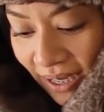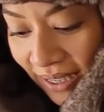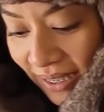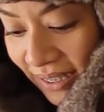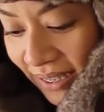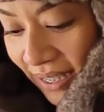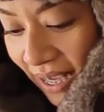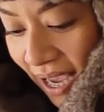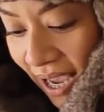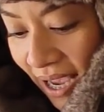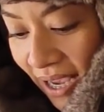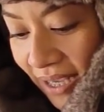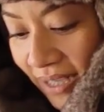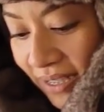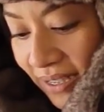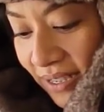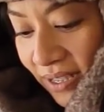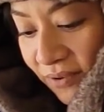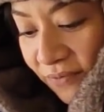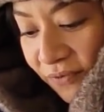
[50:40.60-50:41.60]
It
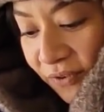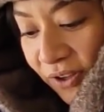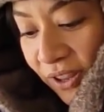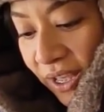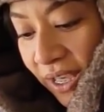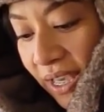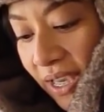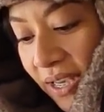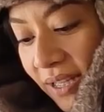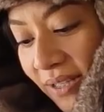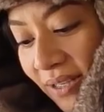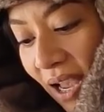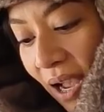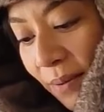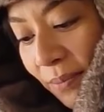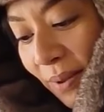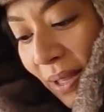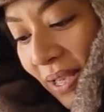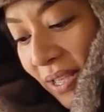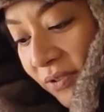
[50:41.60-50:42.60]
says for the kids,
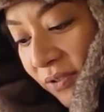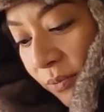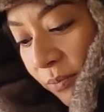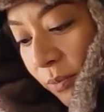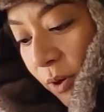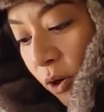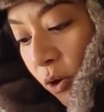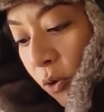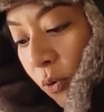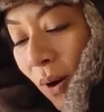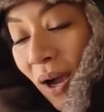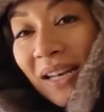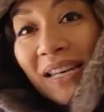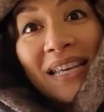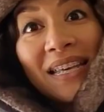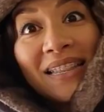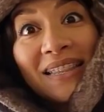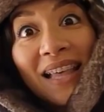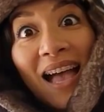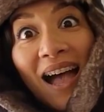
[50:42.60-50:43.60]
God bless from
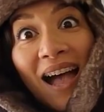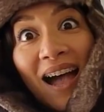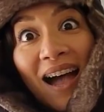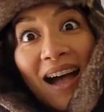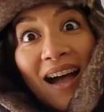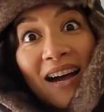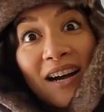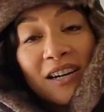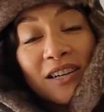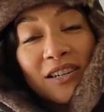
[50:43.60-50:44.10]
Juanita.